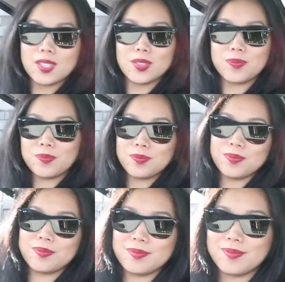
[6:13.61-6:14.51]
Yeah, I
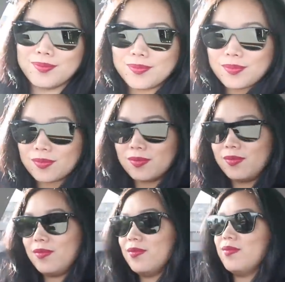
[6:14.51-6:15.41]
like your singing.
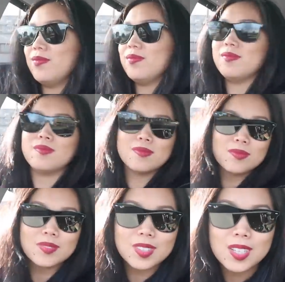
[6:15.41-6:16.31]
Thank you.
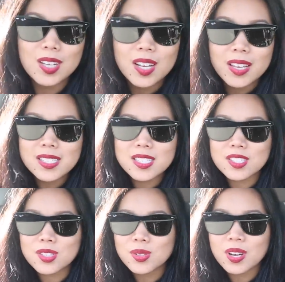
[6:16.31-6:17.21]
I guess
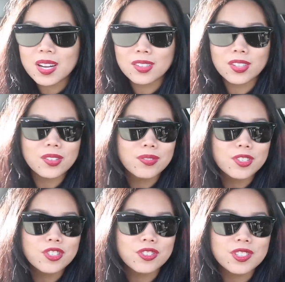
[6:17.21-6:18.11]
they do kind of look
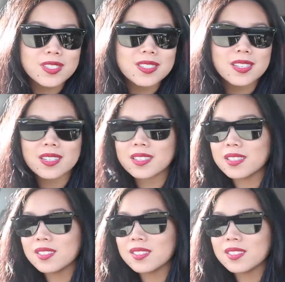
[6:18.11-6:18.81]
futuristic.